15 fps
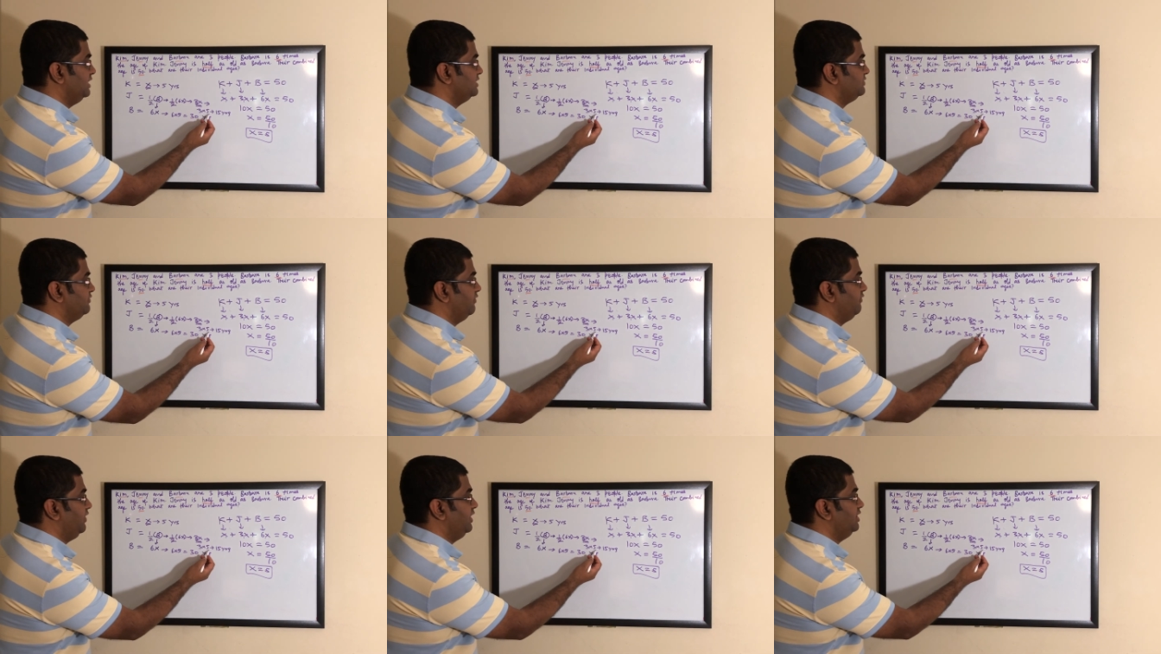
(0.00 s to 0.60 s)
is
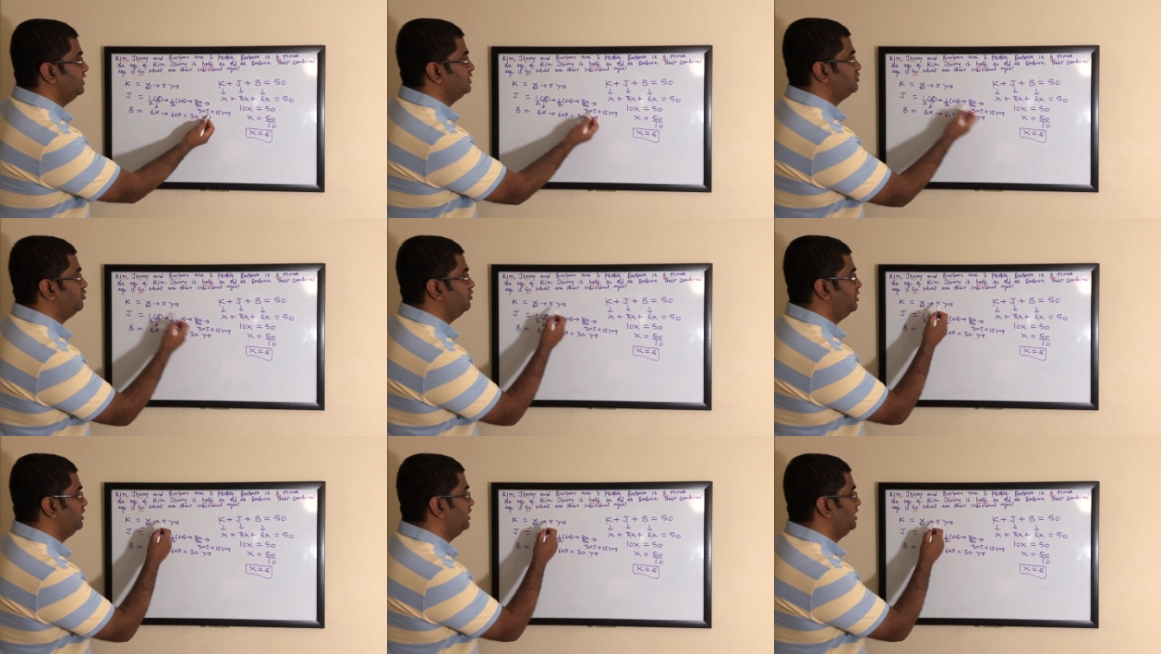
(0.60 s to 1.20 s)
15 years
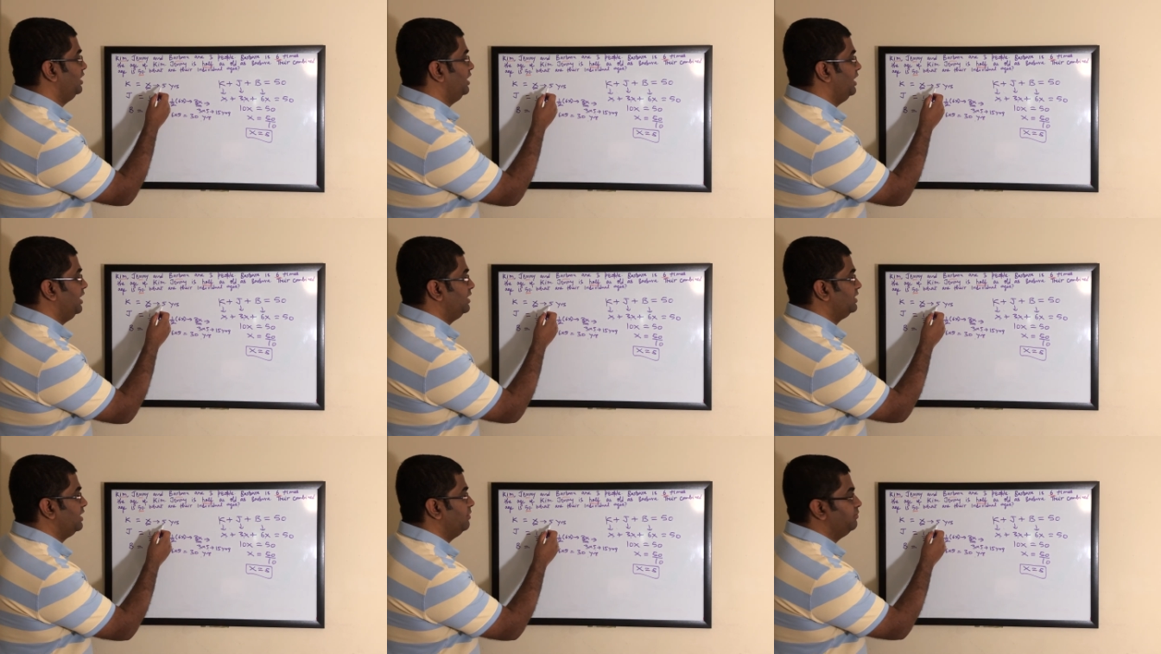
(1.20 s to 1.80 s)
old,
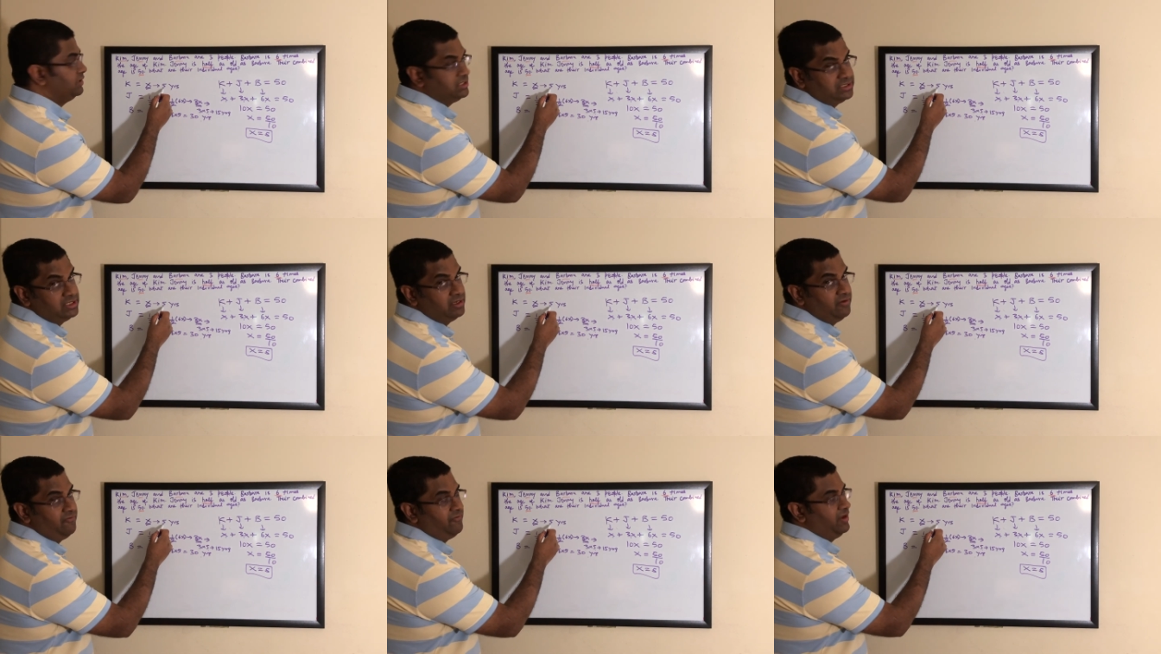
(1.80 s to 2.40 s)
and Kim is
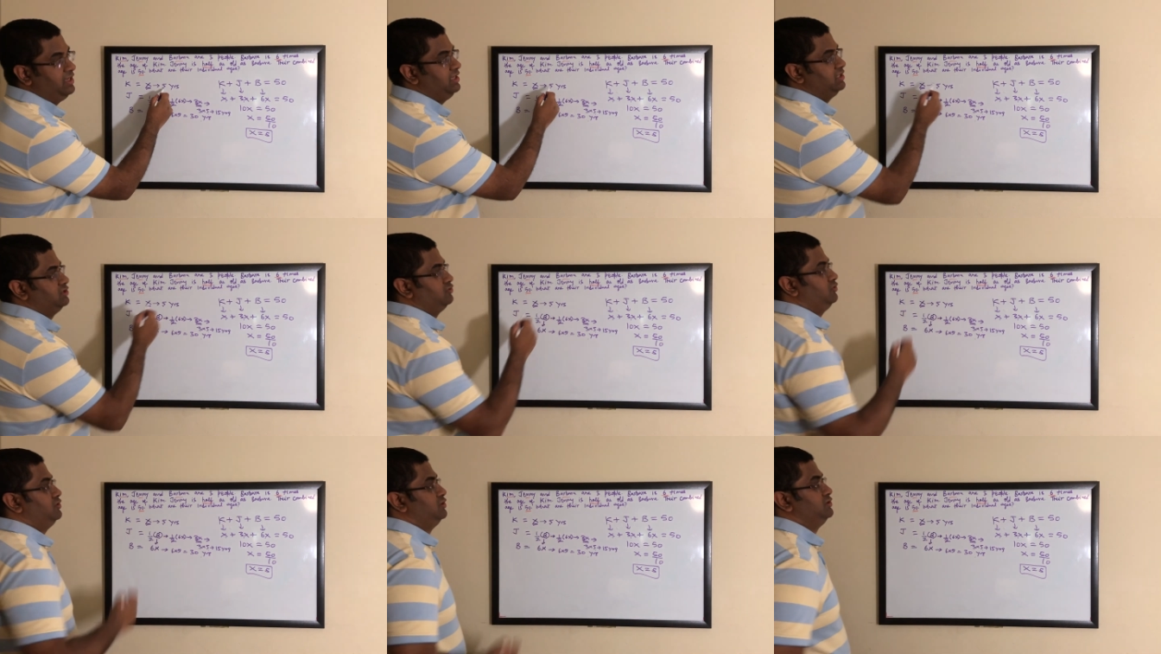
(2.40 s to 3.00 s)
5 years
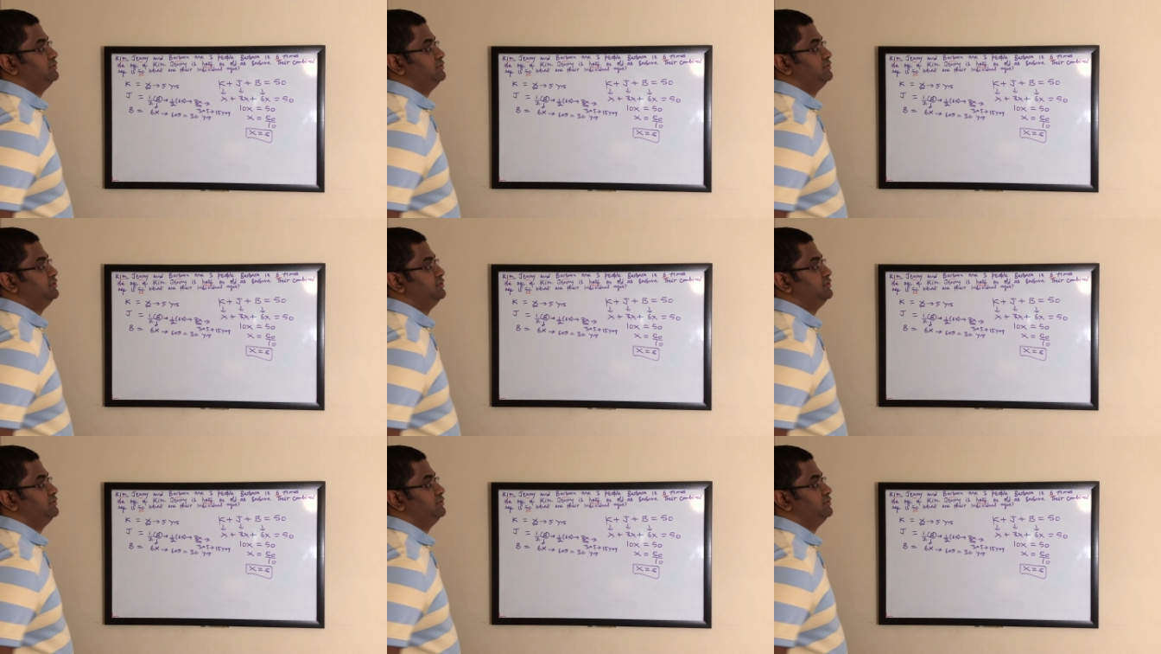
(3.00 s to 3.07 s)
old.